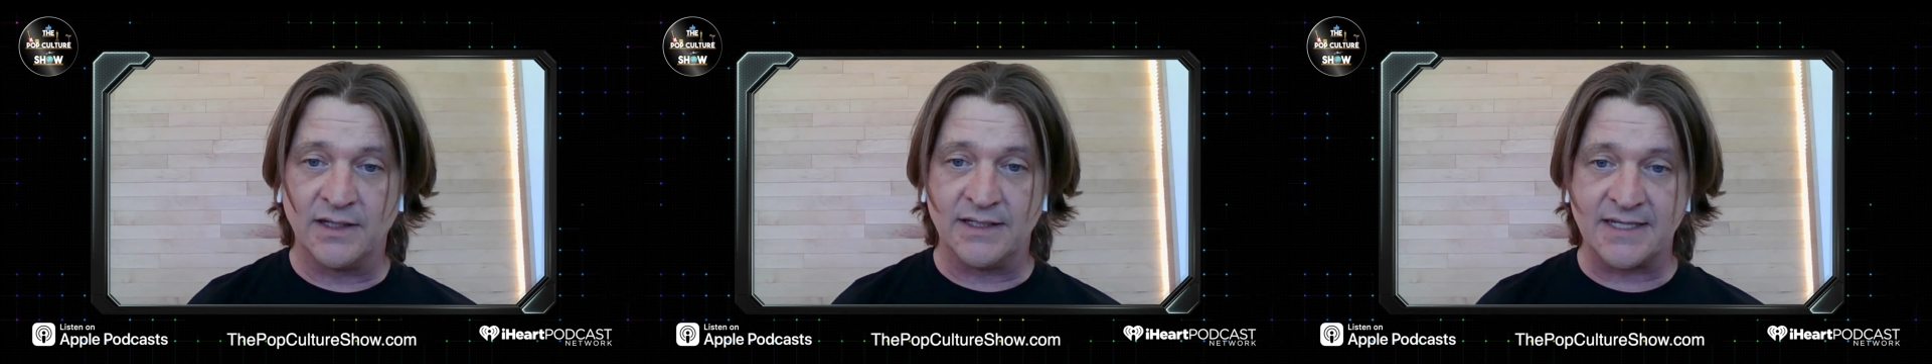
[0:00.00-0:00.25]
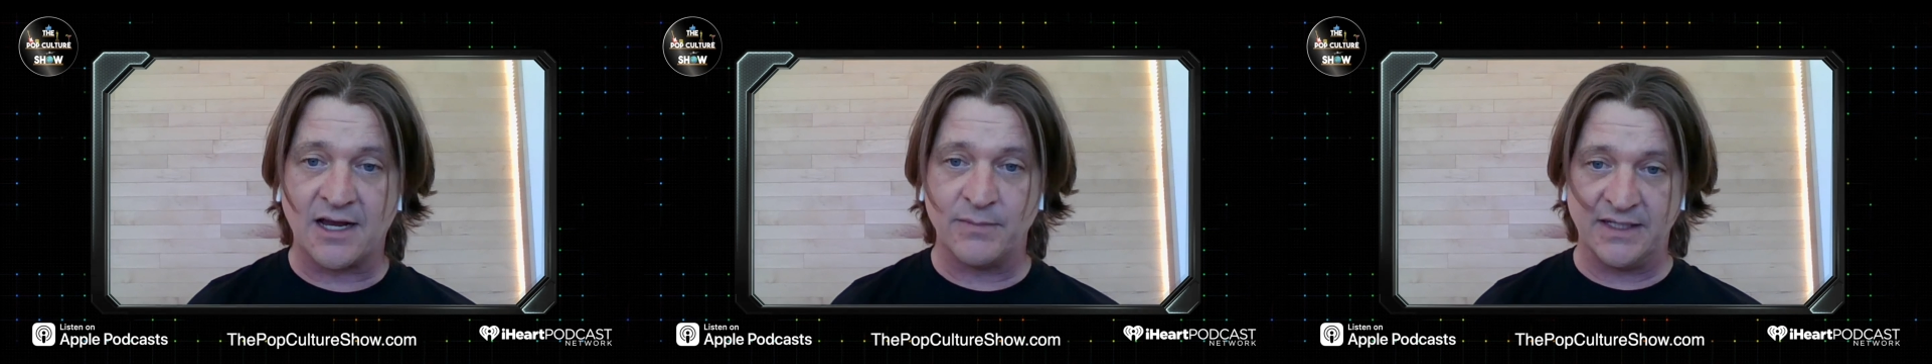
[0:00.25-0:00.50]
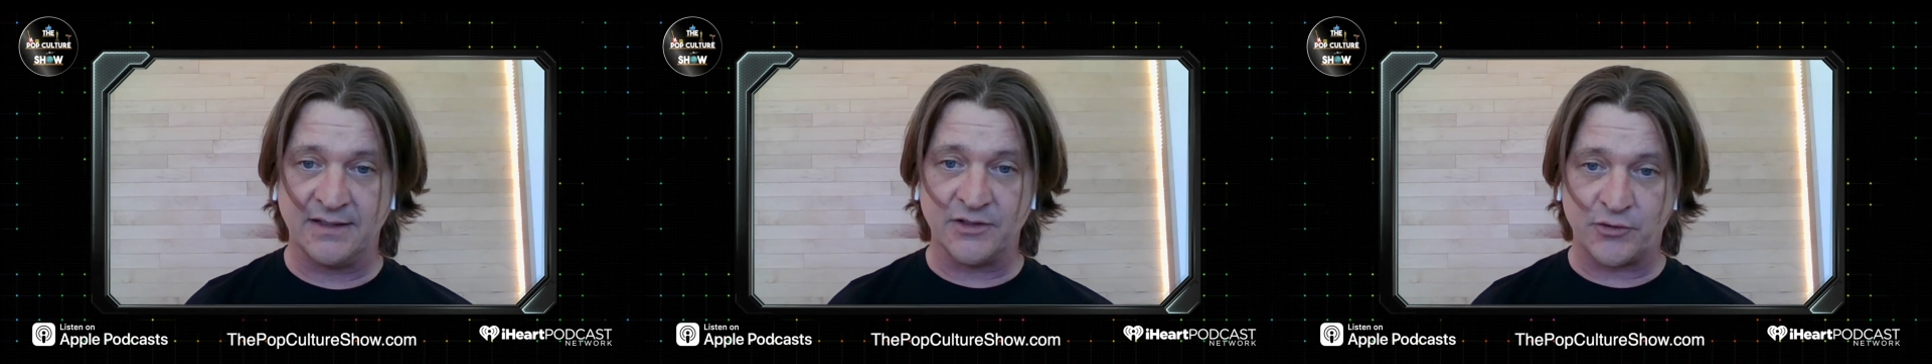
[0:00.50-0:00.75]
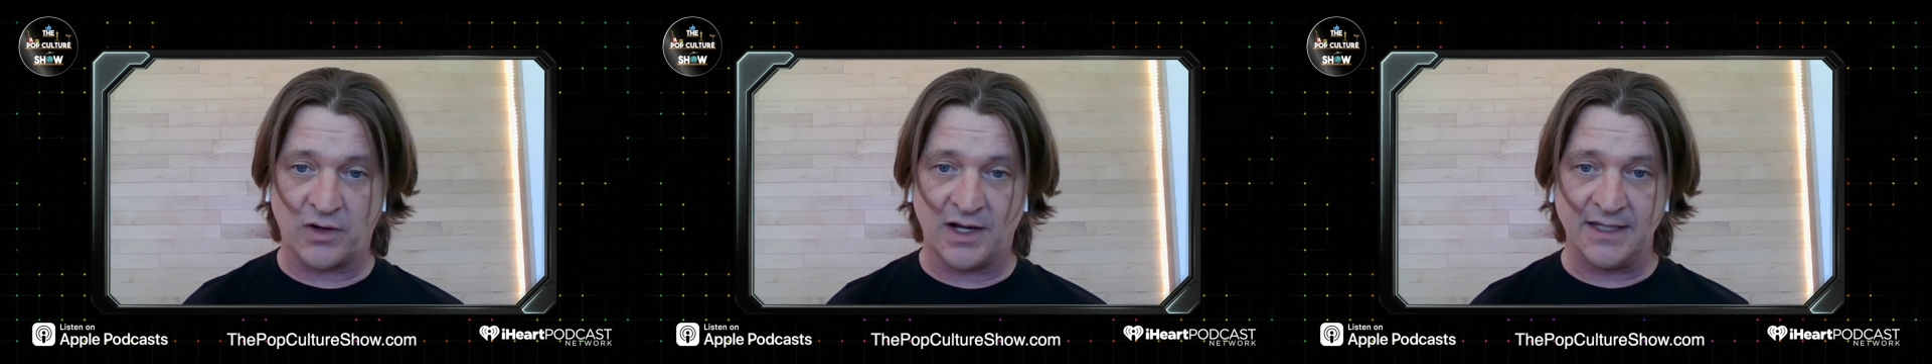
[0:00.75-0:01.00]
that's coming in
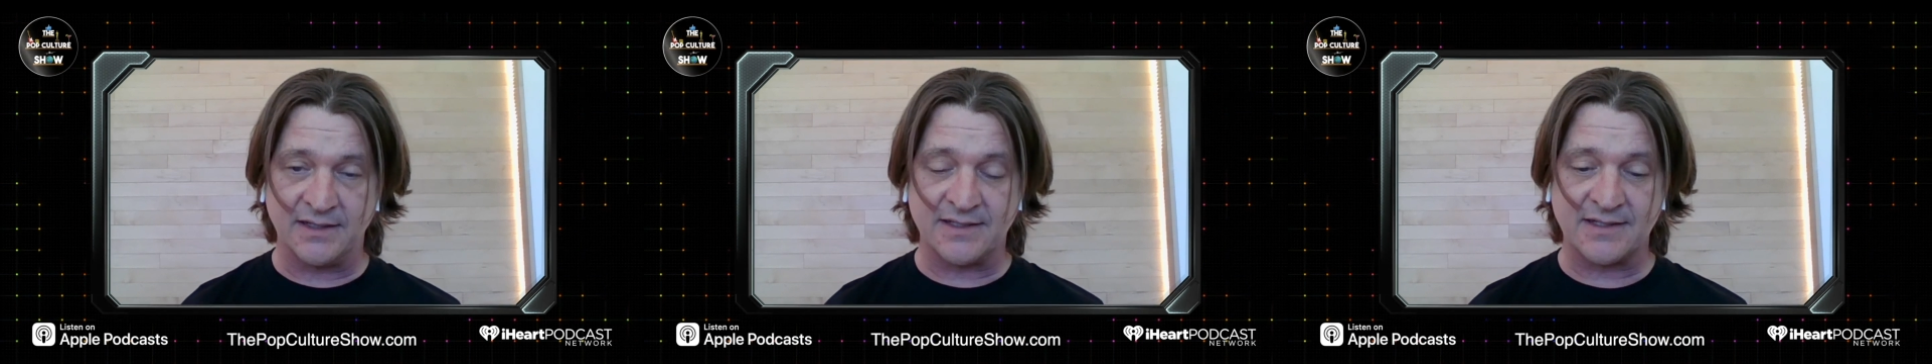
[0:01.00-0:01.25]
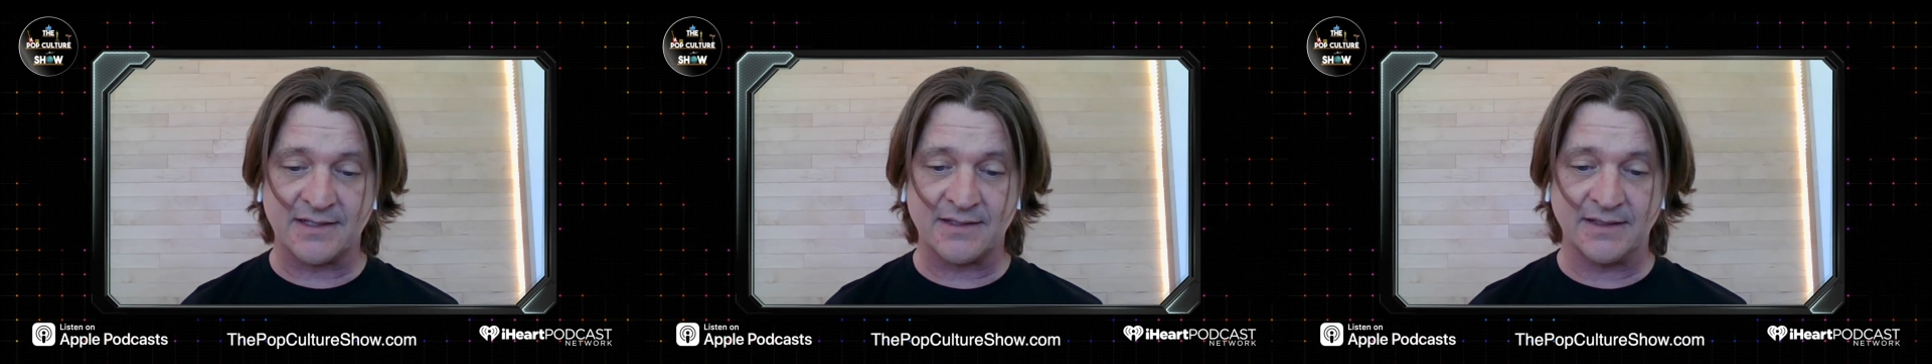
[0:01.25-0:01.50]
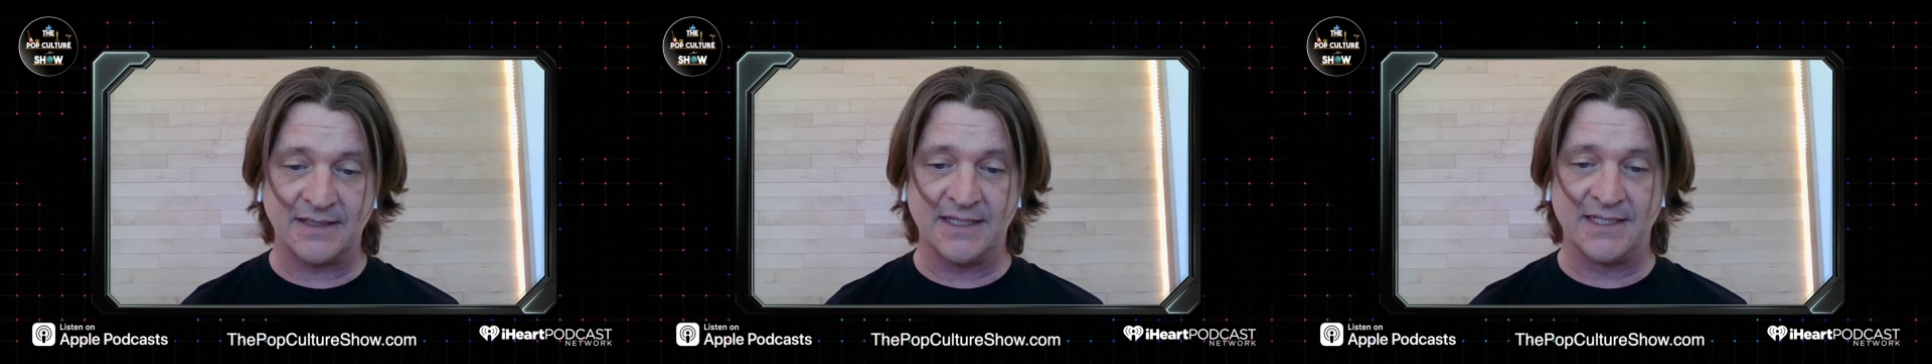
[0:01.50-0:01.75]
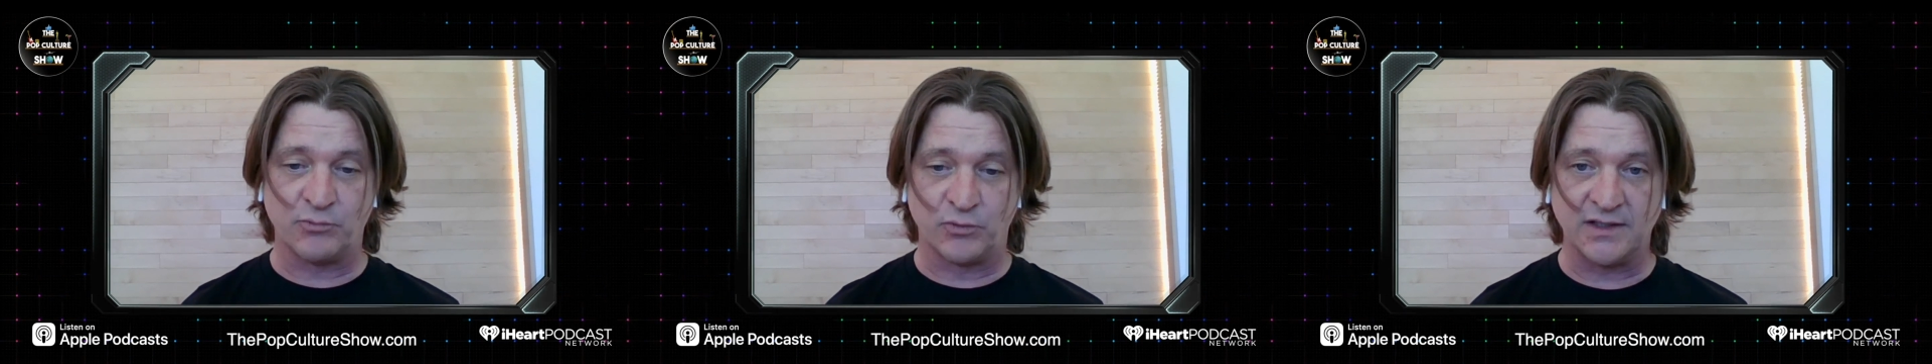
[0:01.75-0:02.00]
to try us
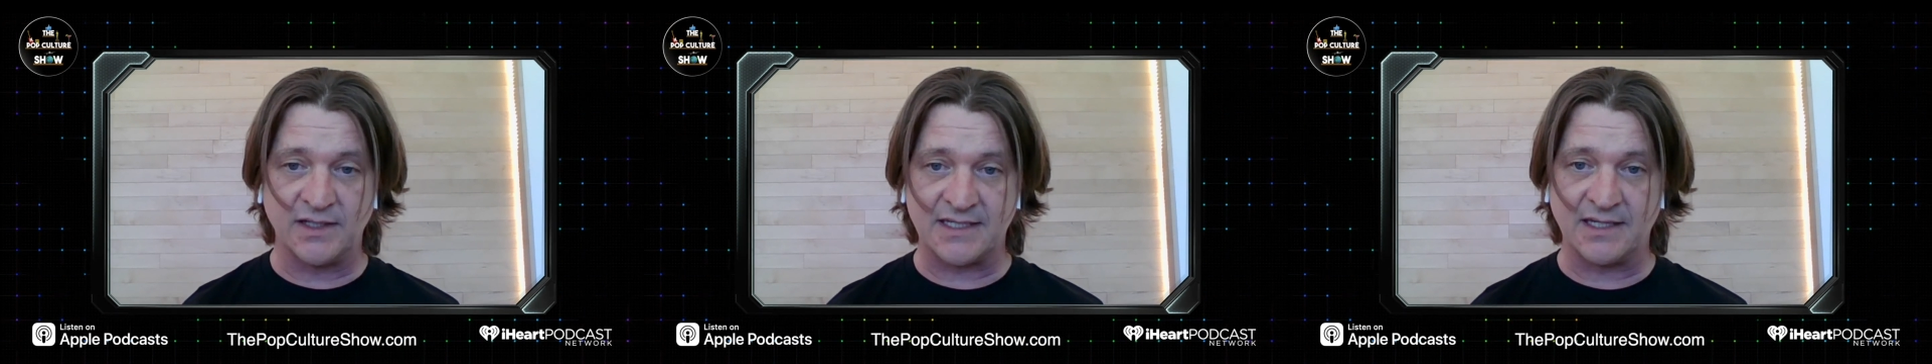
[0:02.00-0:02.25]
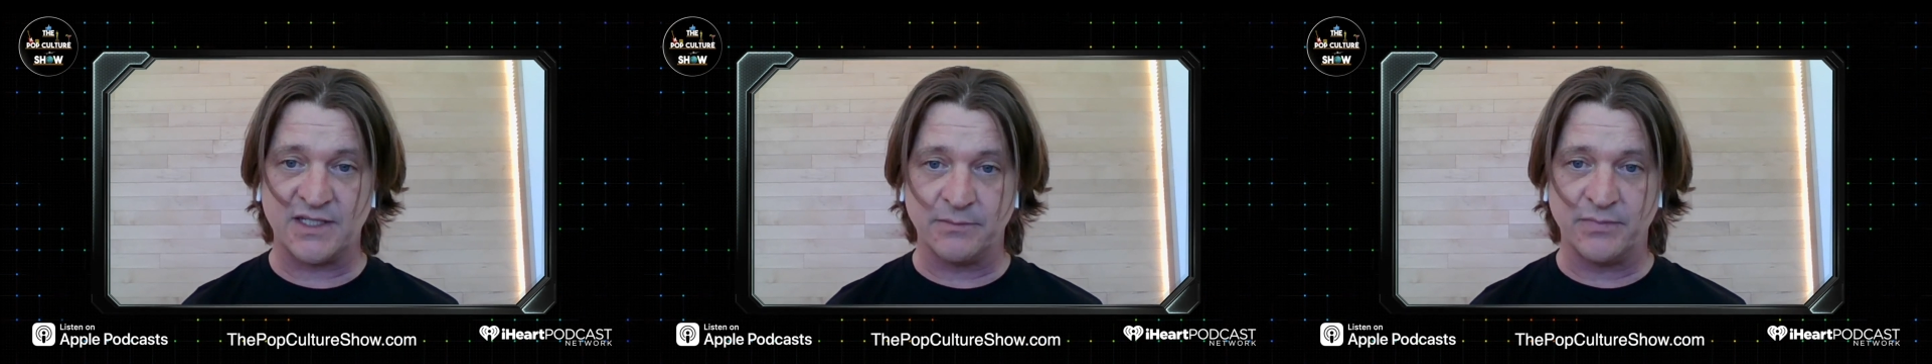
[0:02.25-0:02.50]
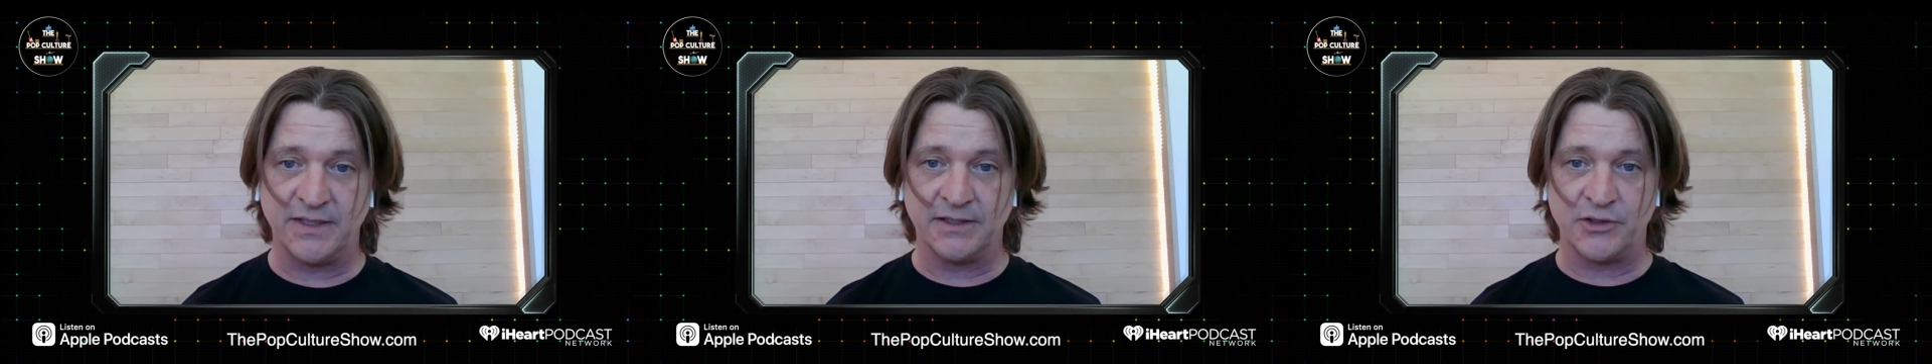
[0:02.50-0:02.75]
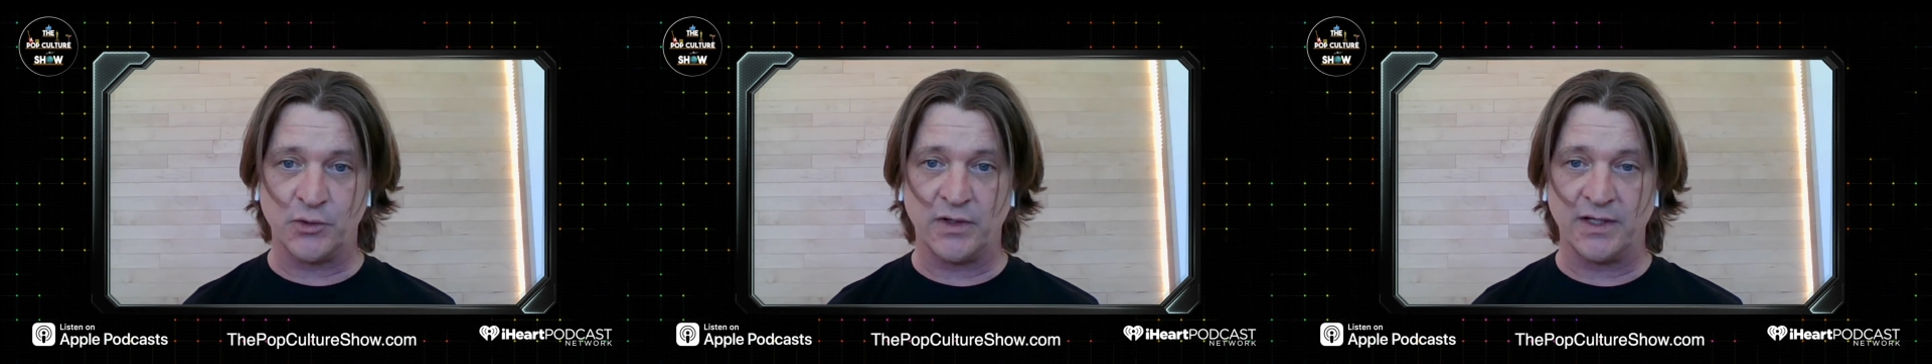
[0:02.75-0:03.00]
is really seems to be
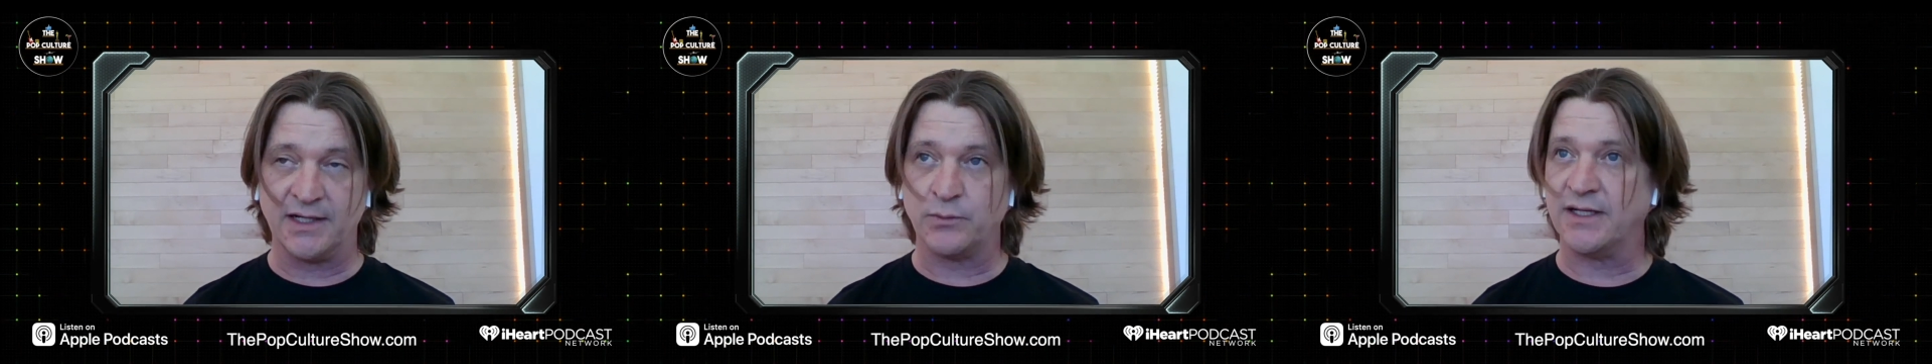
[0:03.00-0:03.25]
enjoying it.